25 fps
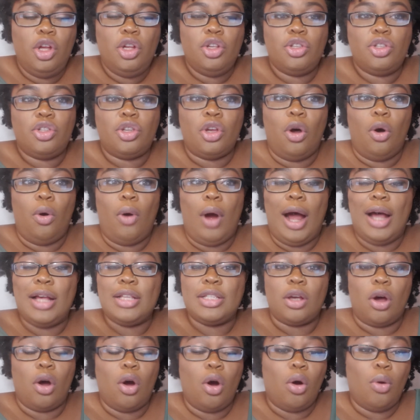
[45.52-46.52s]
So
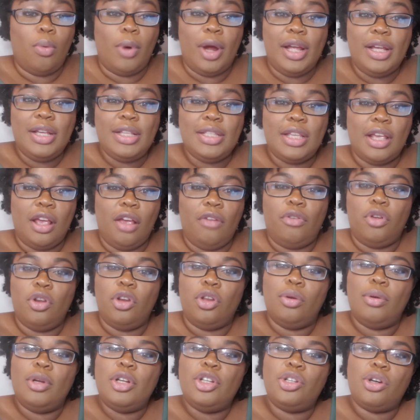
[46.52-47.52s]
as always, if you
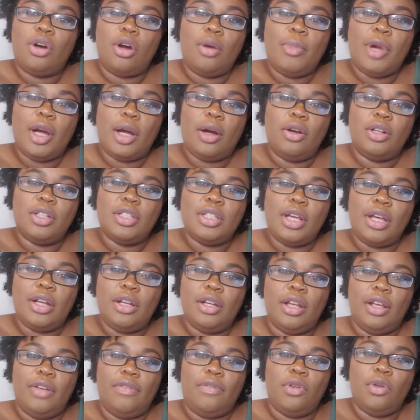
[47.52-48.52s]
do enjoy my
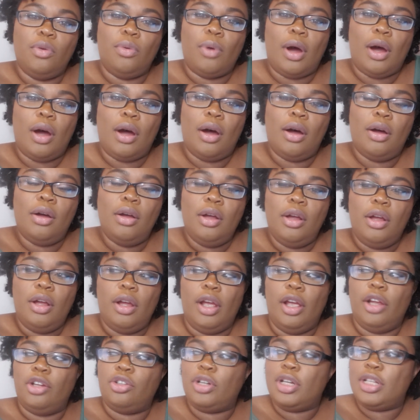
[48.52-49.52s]
content, if you are
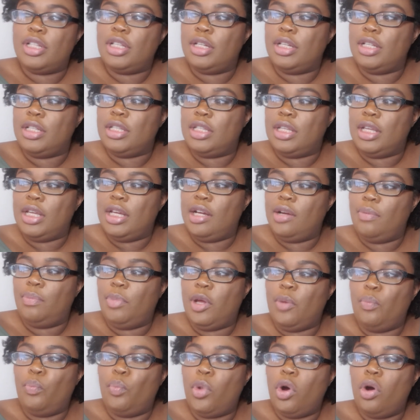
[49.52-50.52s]
interested in seeing a
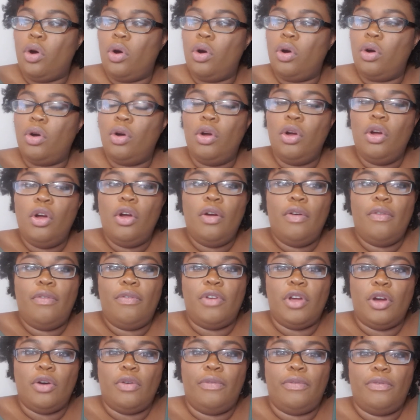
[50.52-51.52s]
bit more,
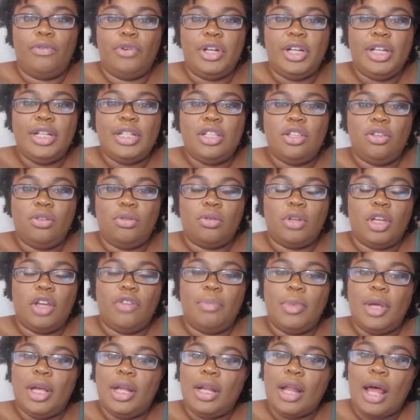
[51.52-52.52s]
feel free to give
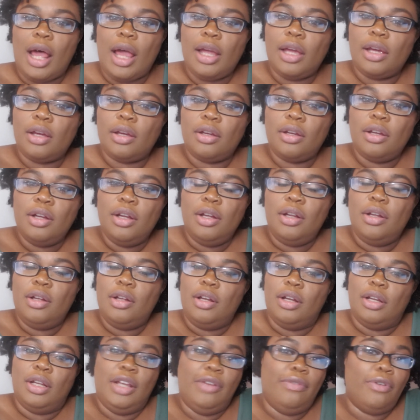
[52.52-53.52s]
me a like,
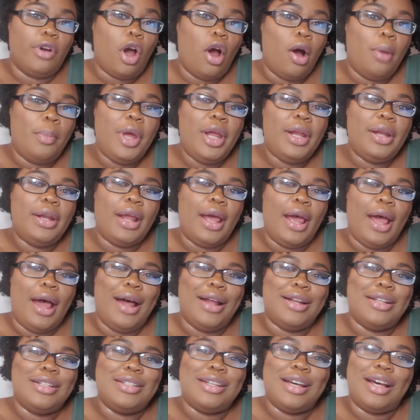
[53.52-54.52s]
leave a comment,
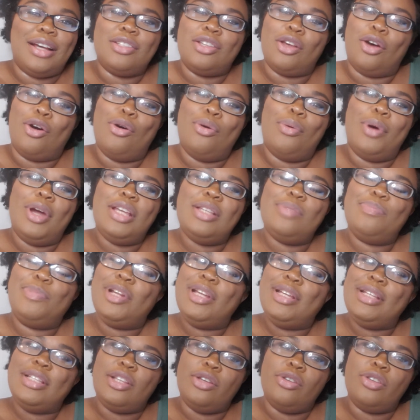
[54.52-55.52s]
and as always,
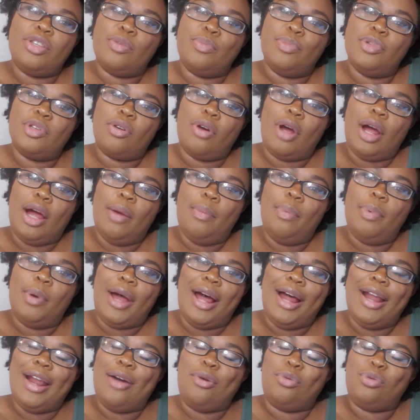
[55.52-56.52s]
please do subscribe
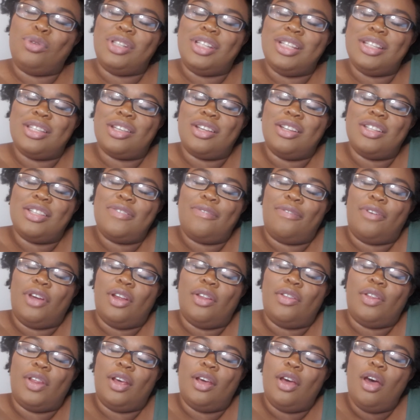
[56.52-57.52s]
and I will discuss
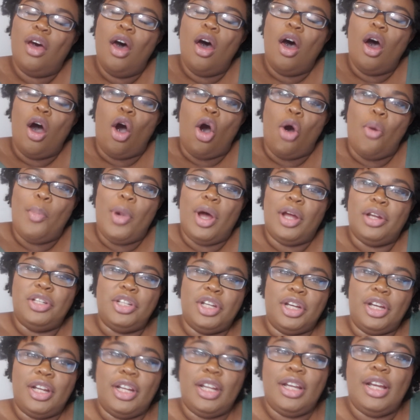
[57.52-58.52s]
further on my
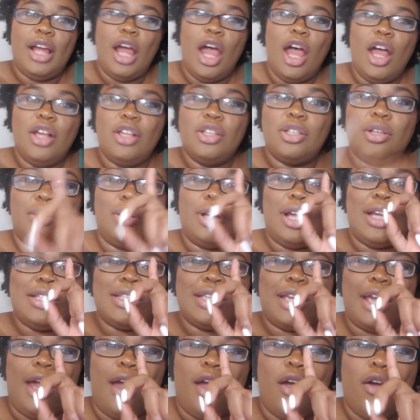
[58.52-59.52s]
journey. So let's
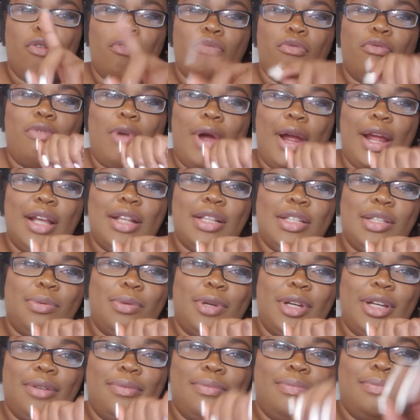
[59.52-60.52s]
get right into
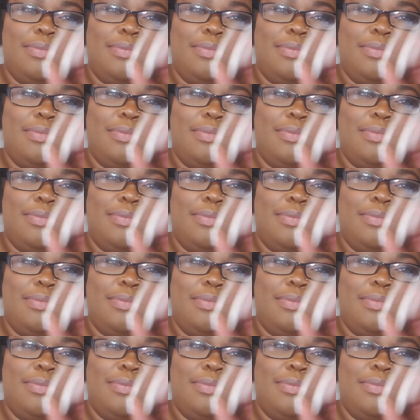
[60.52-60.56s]
it.